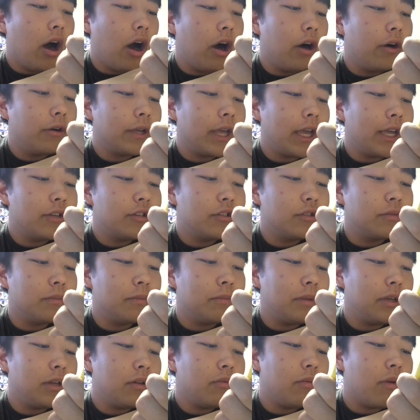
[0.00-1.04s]
Okay
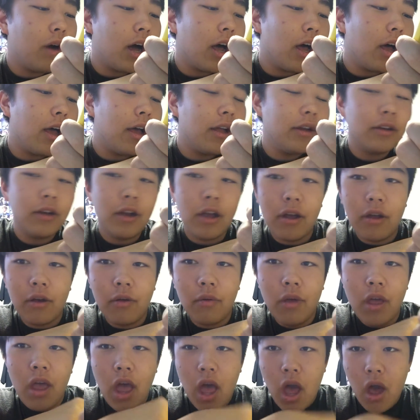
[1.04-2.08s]
Jumbi
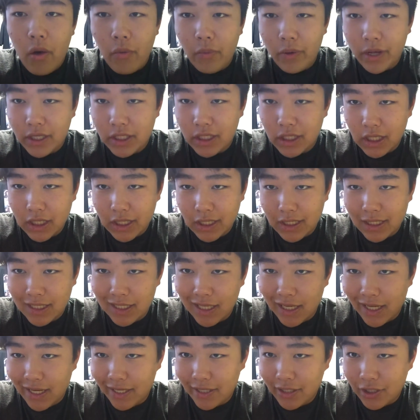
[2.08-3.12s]
Wano, which is
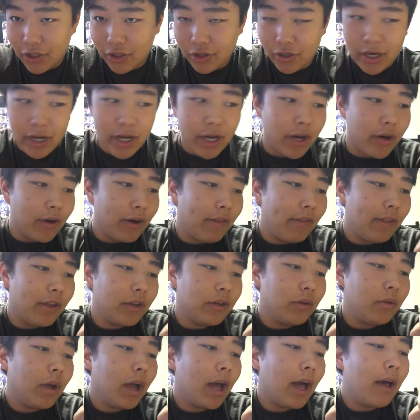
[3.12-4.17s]
the intro. And
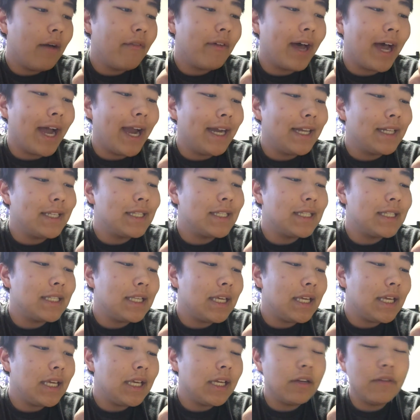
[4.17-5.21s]
then you have Hide and
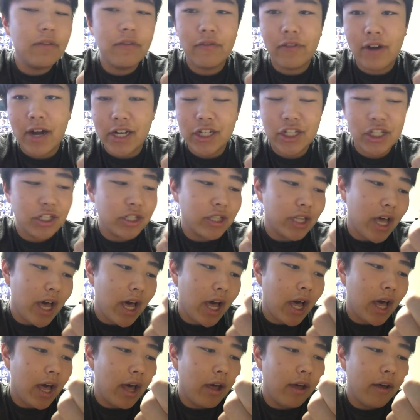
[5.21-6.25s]
Seek, Fresh
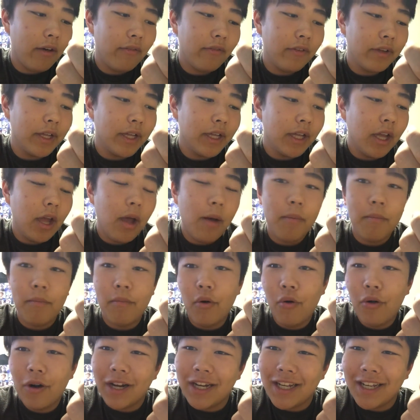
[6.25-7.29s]
Love,
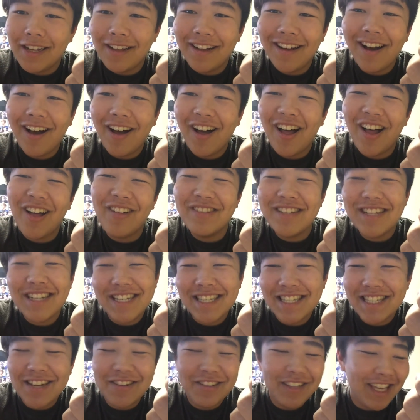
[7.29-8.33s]
Morning Call, which
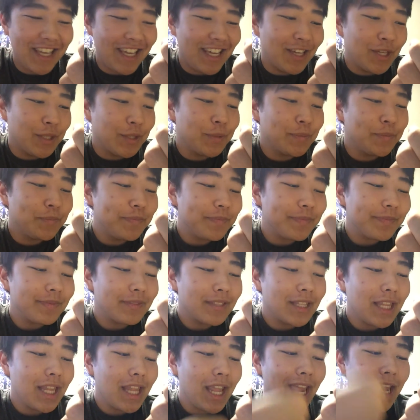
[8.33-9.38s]
is so cute,
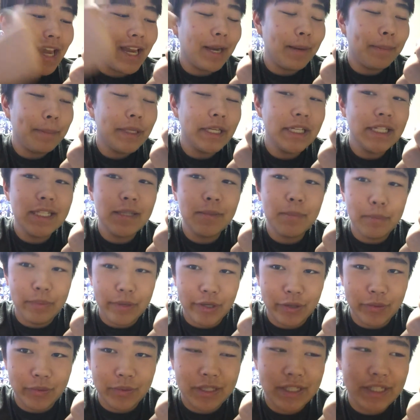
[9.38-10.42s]
and Puss in
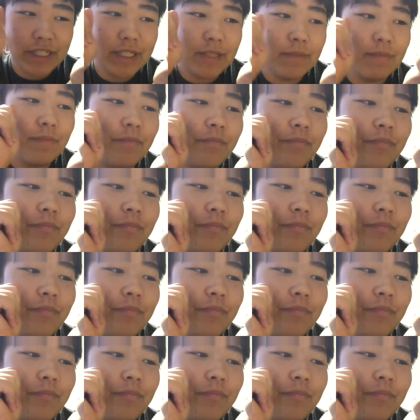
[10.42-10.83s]
Boots.